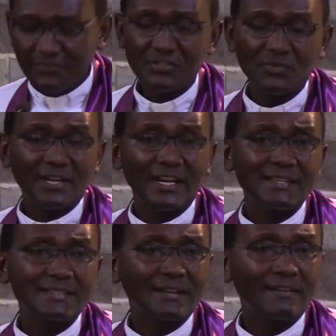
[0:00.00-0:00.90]
individual
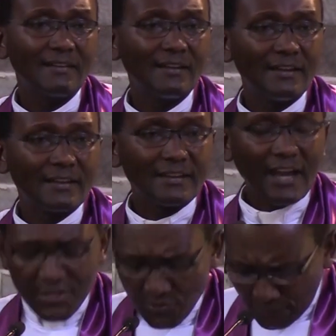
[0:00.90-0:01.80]
can answer.
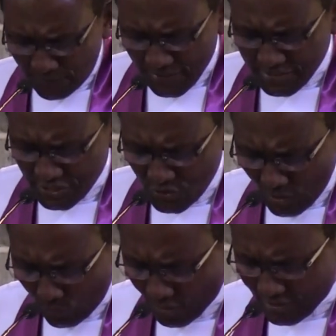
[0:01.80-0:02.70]
Are you finding
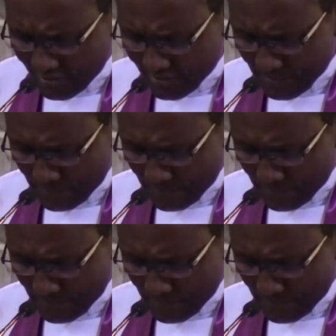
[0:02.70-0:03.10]
your worth